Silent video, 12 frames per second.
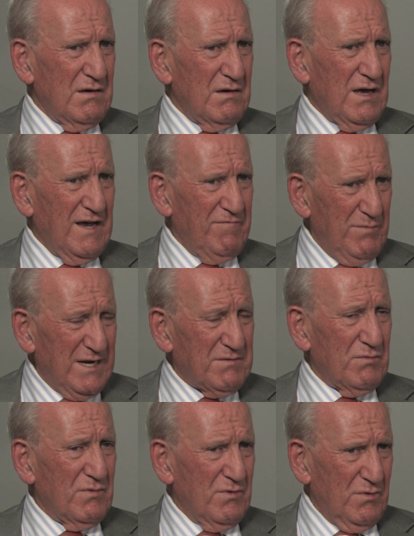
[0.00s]
I've met
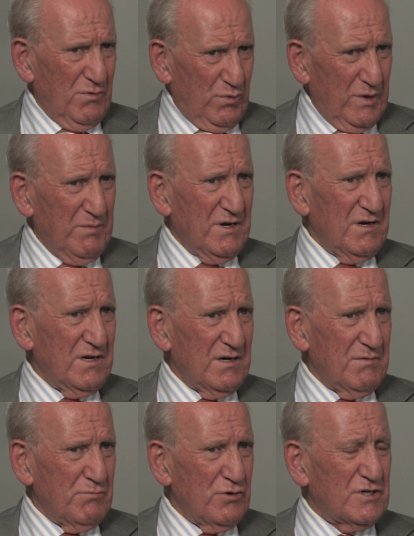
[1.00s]
women
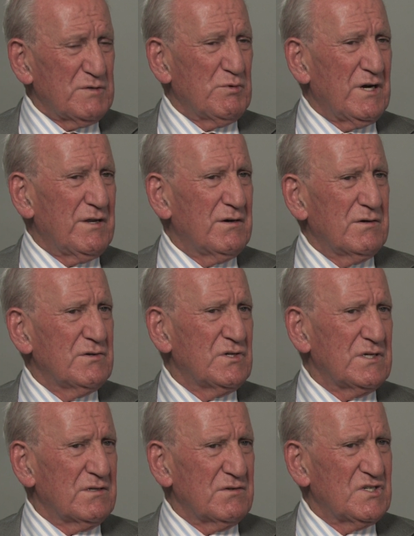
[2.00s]
in Brooks
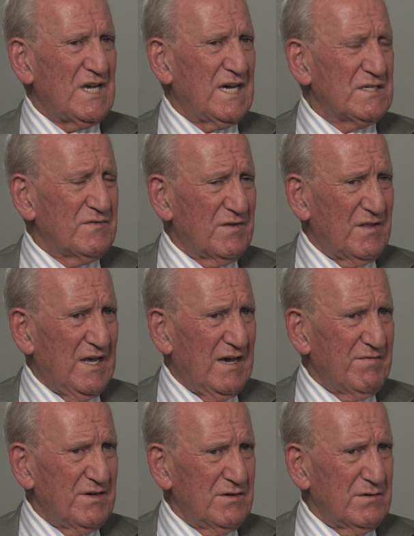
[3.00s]
Brothers and Saks Fifth
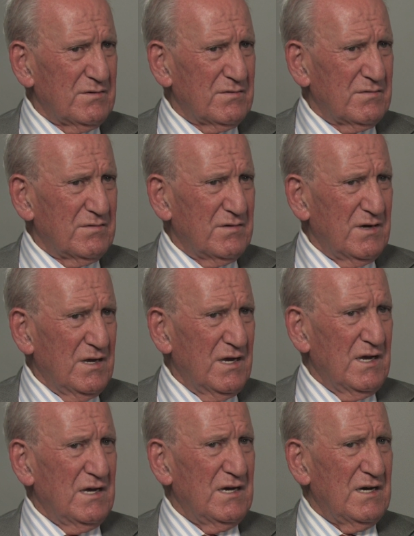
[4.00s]
Avenue
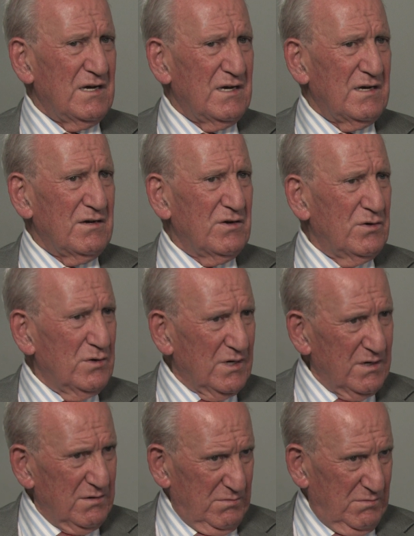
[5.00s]
who
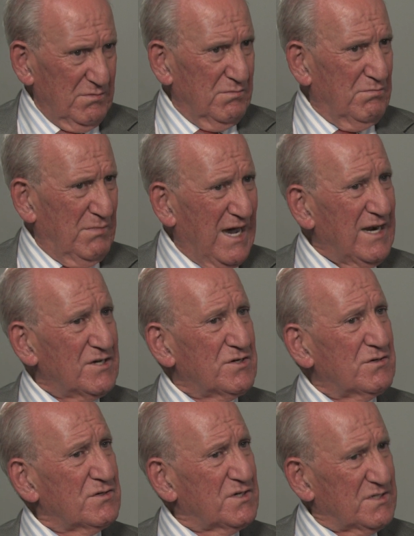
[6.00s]
are
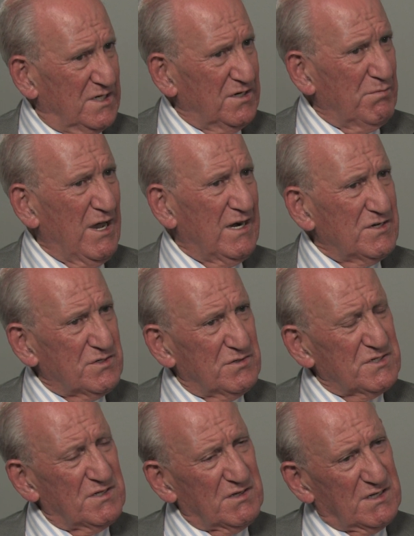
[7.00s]
managers, senior
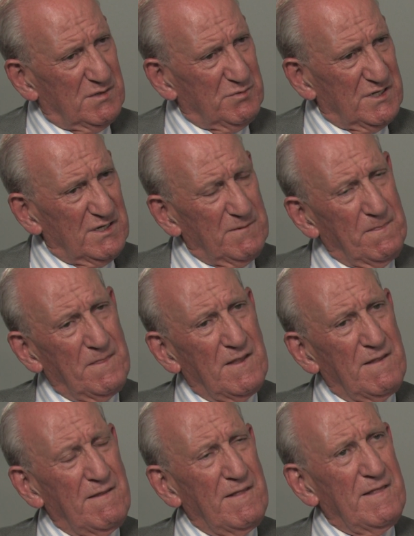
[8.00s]
managers in the company.
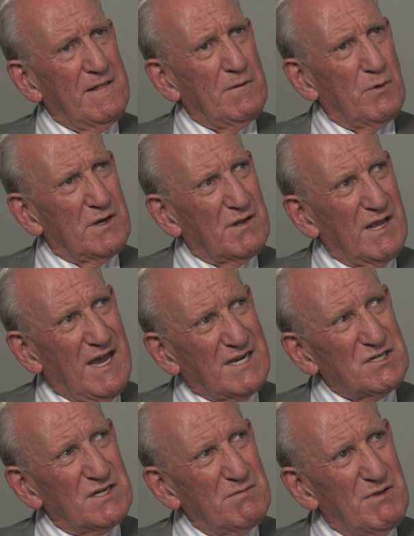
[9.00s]
Whether they
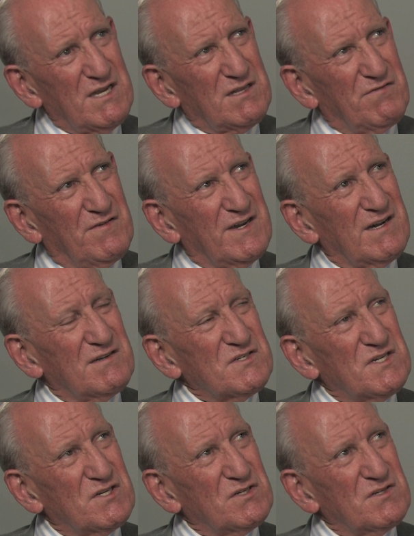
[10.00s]
actually make the final
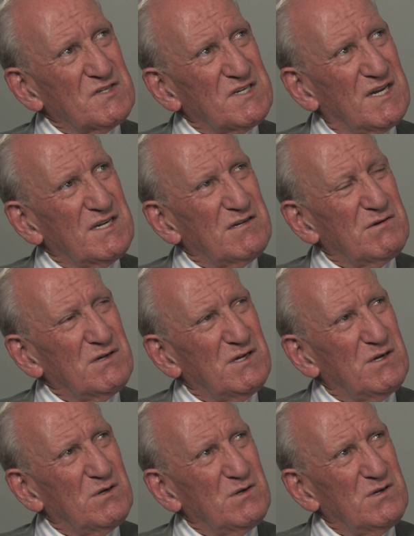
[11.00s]
decisions, I don't
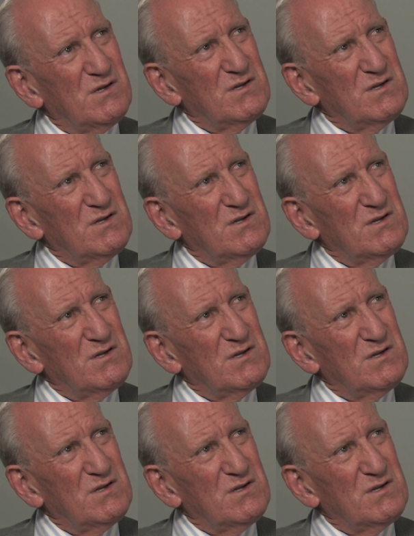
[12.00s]
know.